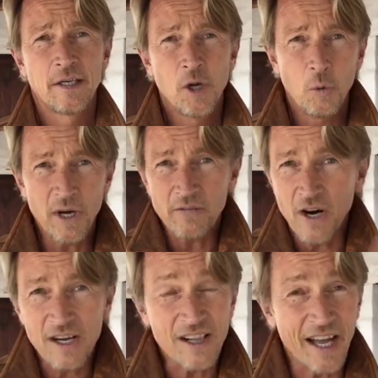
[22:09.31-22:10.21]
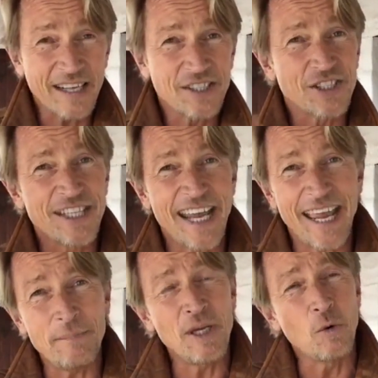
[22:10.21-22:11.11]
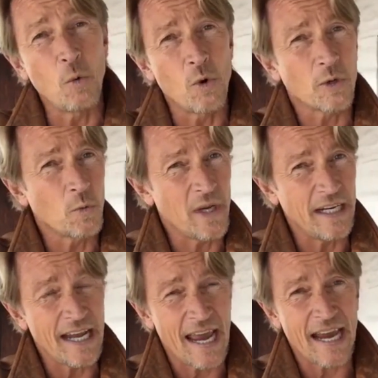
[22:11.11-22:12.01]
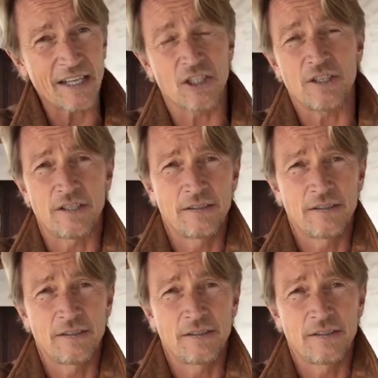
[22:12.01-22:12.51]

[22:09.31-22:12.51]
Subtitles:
One of our clients is an Emmy award-winning actor.